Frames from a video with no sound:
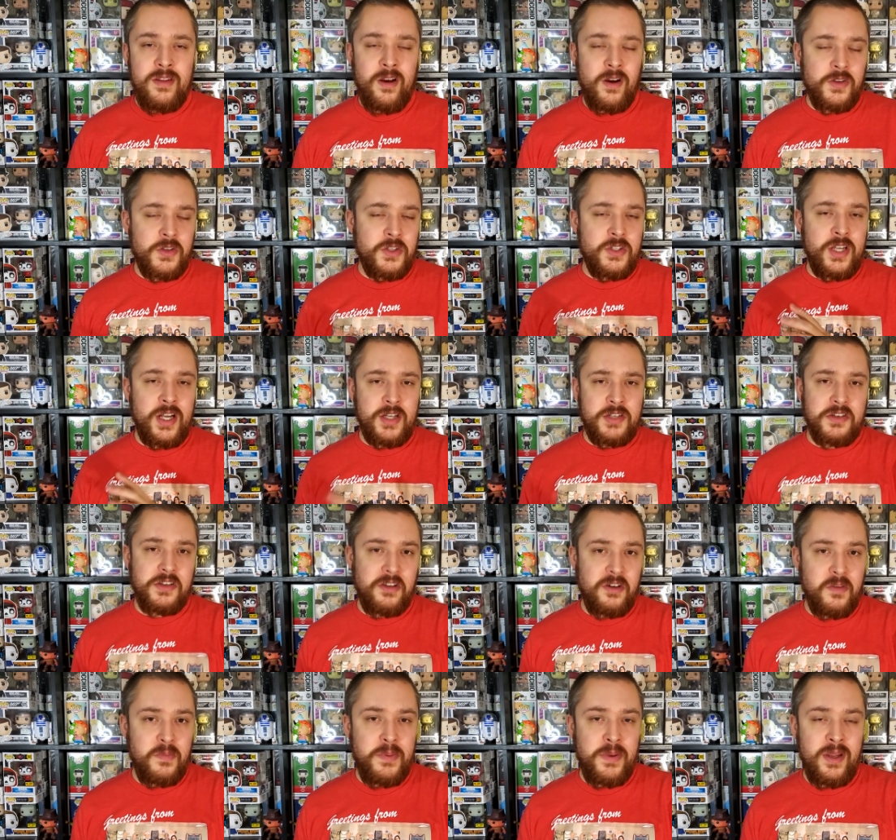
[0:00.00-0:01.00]
They also touch a
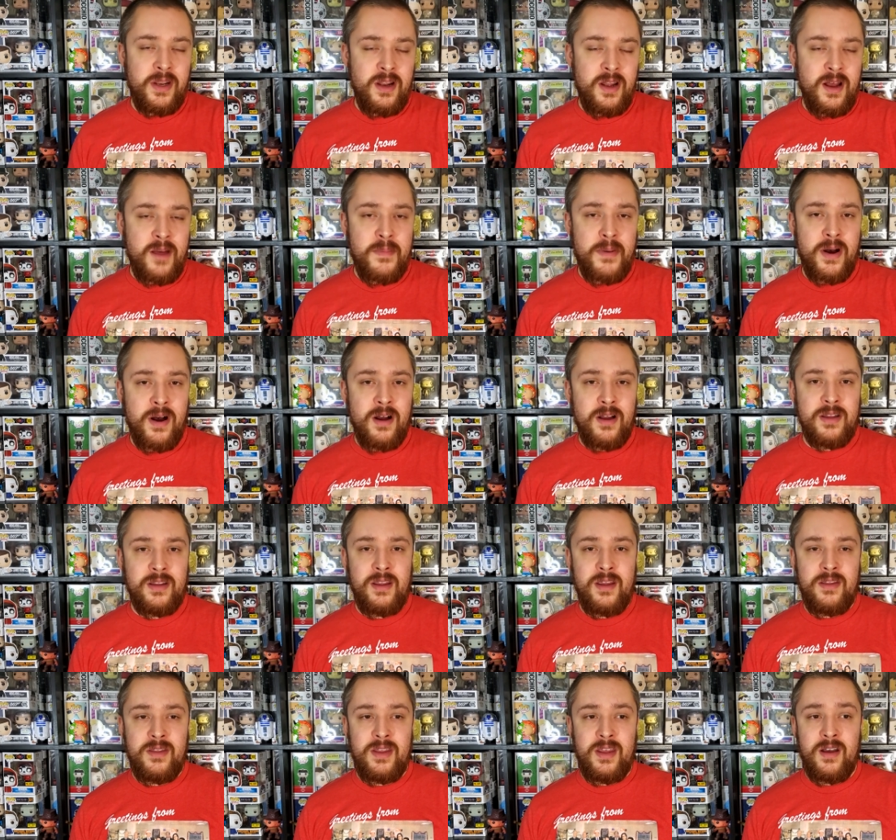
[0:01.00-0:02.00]
little bit
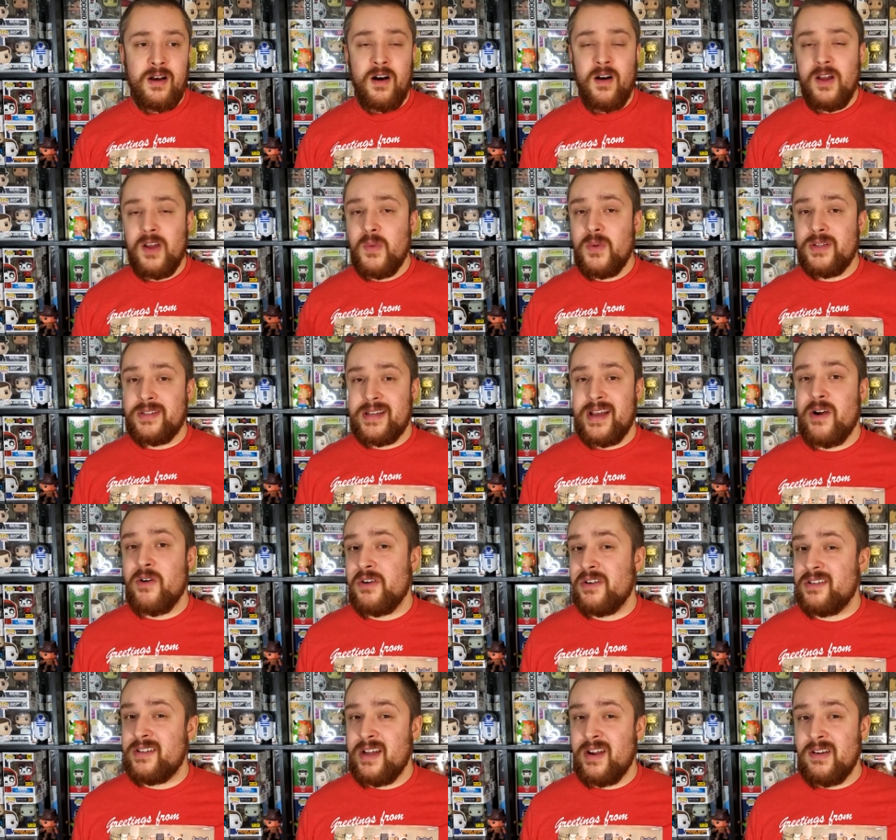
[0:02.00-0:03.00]
upon the Hollywood
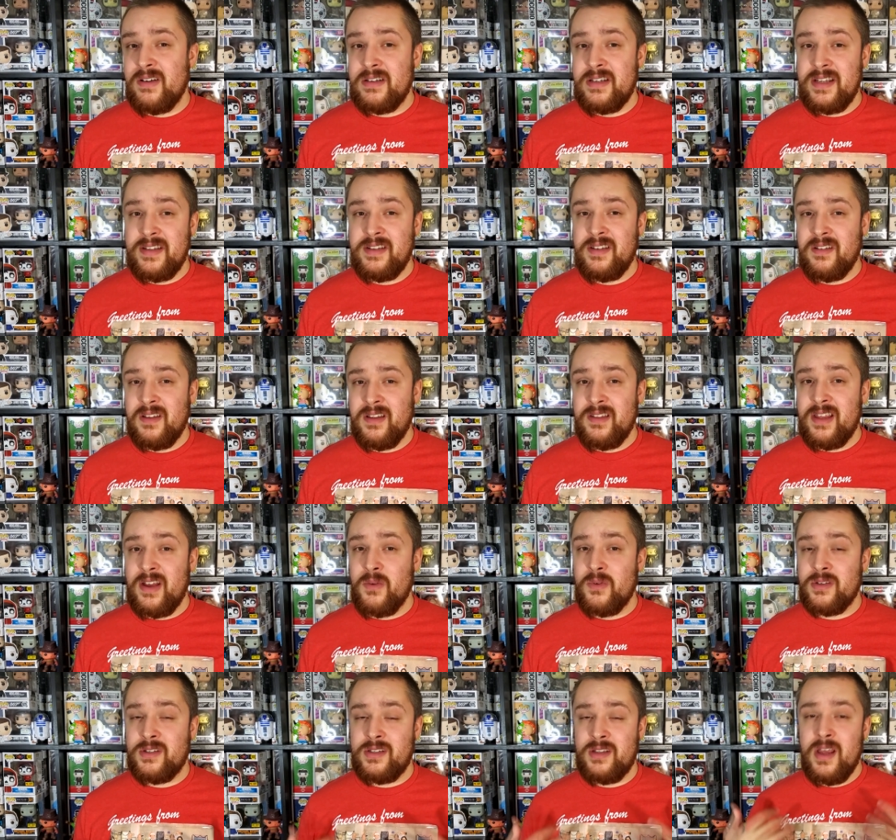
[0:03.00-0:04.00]
Tower of Terror in Disneyland that
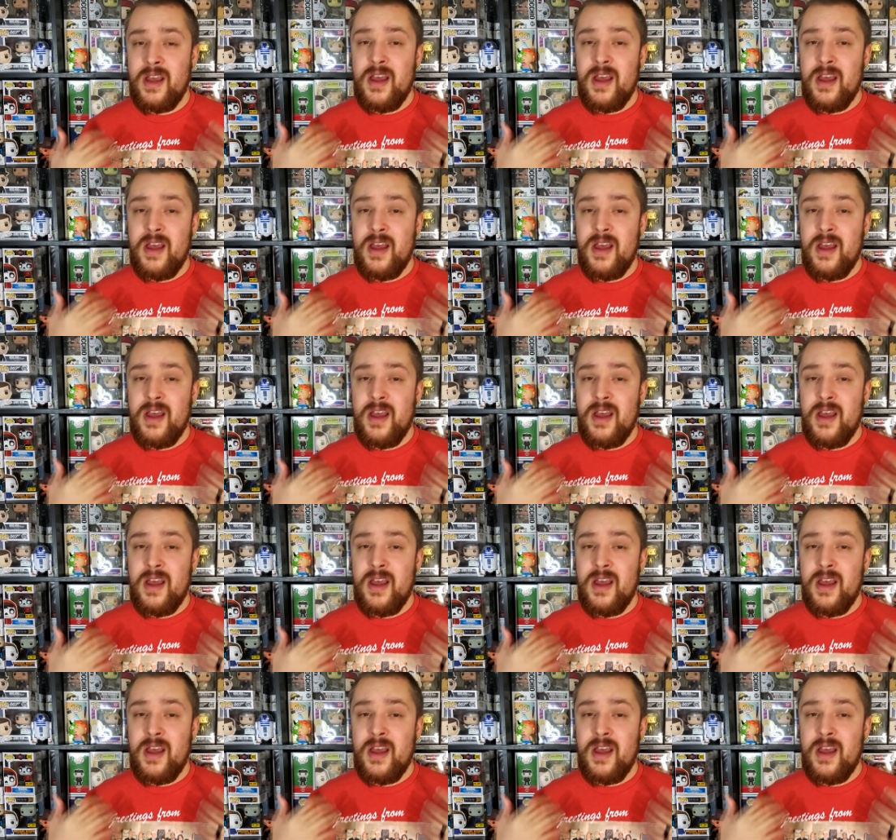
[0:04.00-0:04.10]
was